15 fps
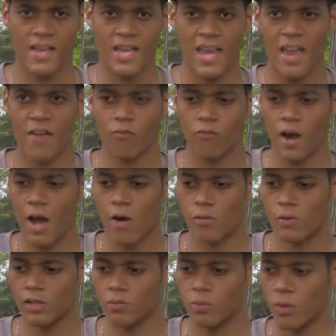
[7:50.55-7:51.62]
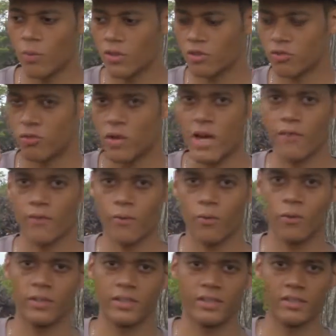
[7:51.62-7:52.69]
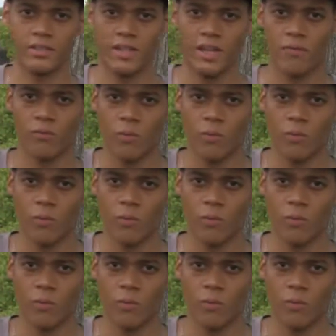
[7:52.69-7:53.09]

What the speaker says: And Rahu is what we strive for in this life.